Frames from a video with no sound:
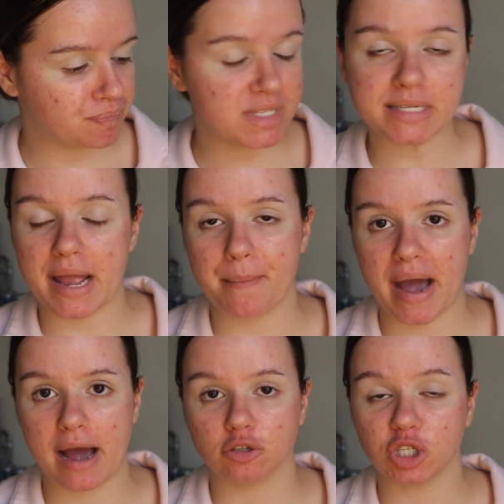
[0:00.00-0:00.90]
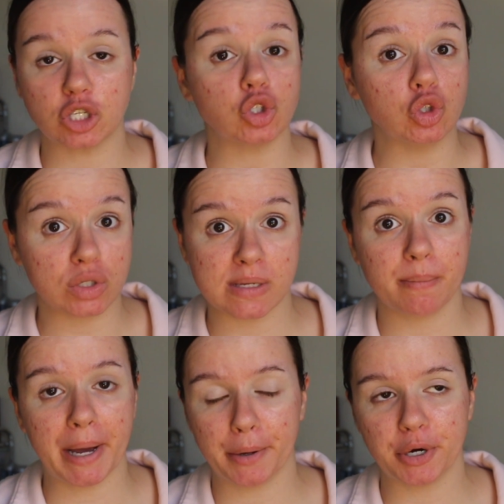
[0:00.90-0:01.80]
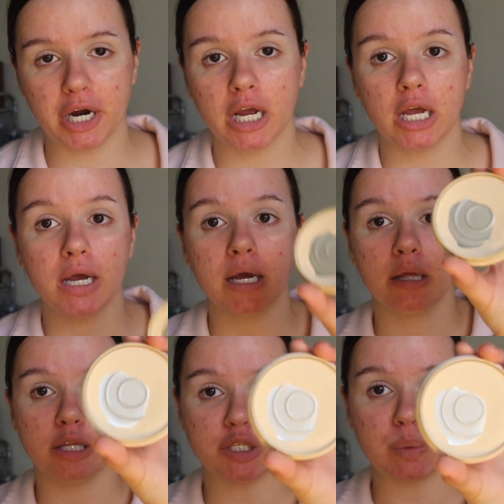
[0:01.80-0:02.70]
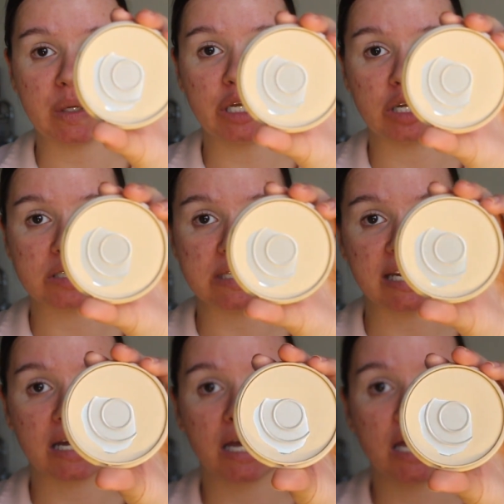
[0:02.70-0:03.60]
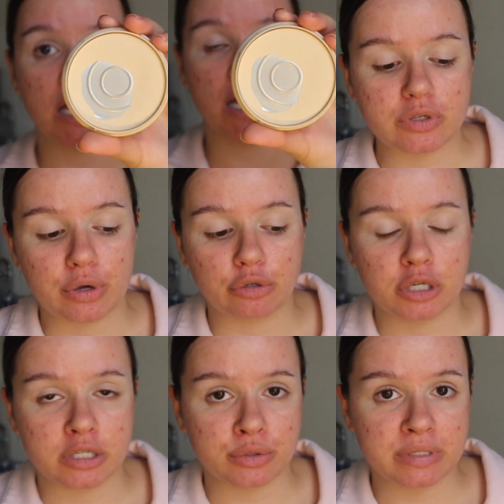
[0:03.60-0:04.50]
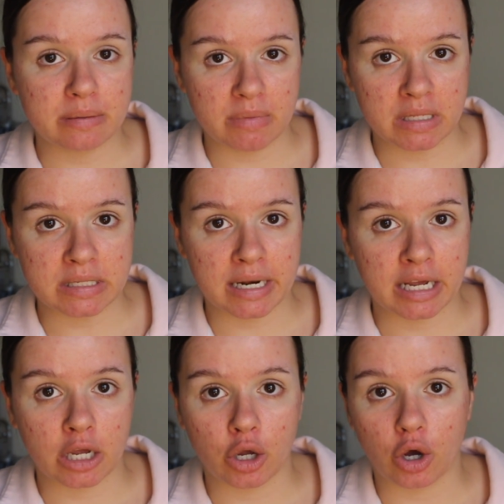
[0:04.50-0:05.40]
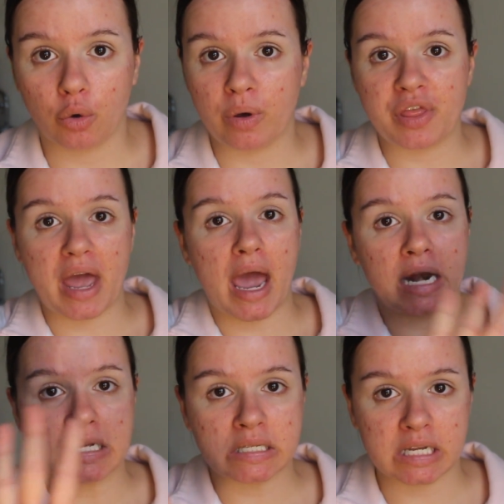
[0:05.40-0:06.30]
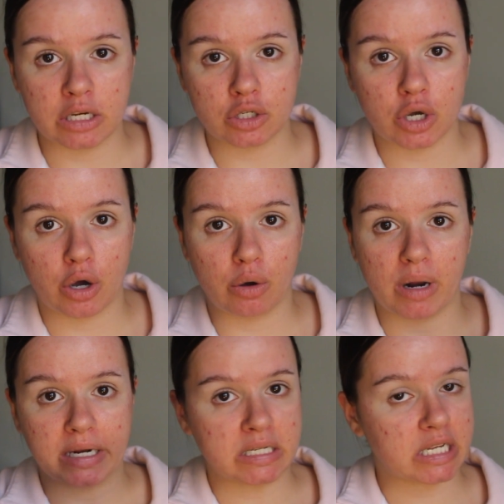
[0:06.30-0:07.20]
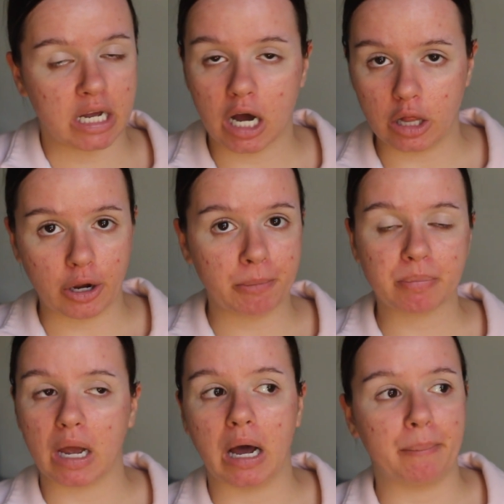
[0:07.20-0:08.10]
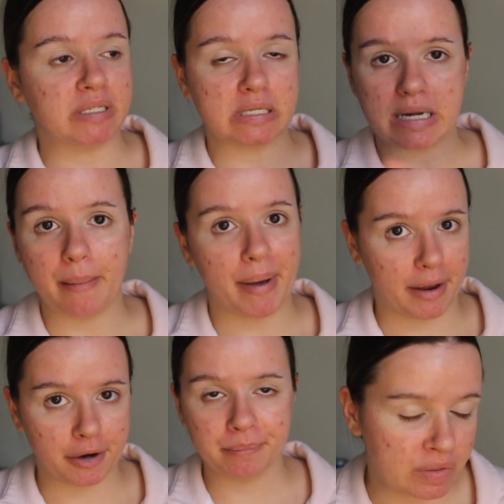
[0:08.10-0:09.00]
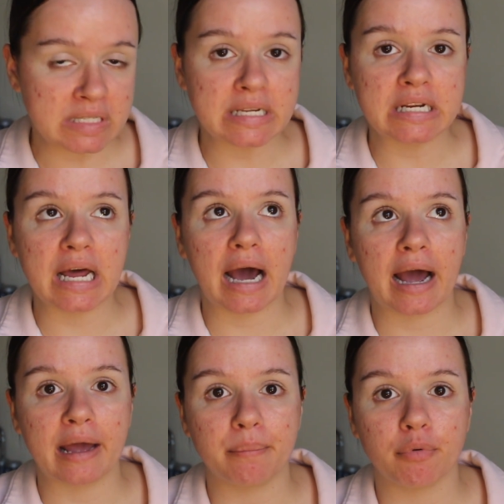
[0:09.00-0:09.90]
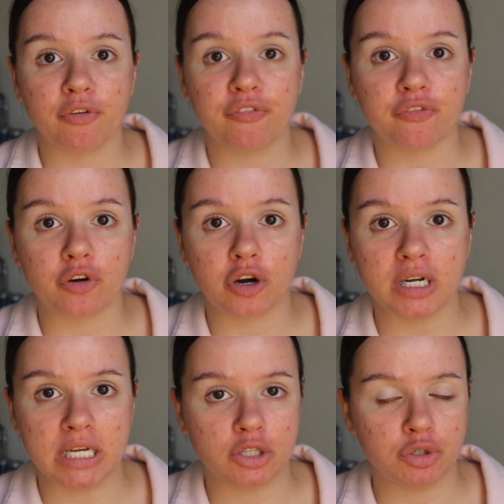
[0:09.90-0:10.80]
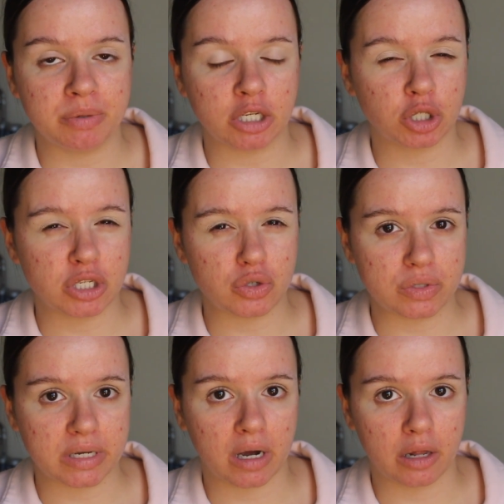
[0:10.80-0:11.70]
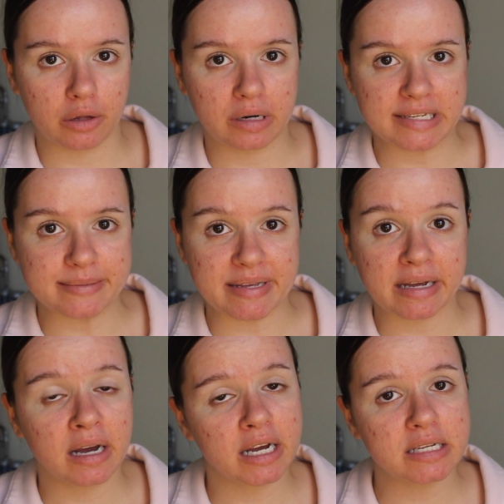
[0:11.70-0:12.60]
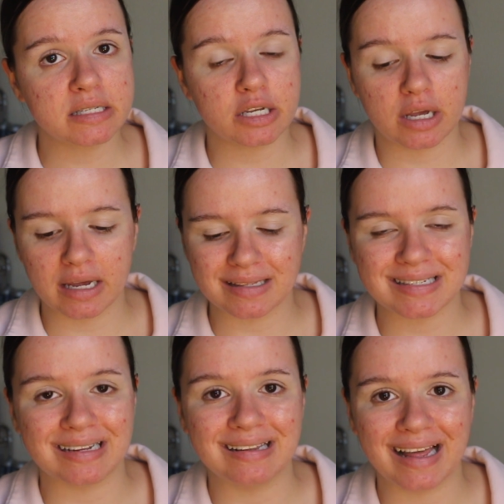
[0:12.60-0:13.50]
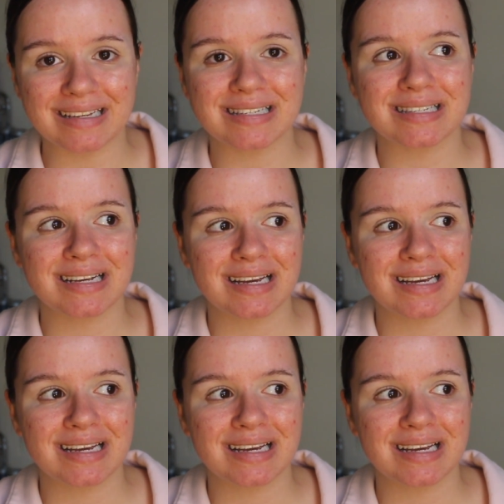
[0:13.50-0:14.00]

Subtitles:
Stay Matte Translucent Powder. This is what it looks like. So translucent means that it can go with any skin tone, any skin color. It does not matter. The reason I prefer it to be a translucent color is because it's less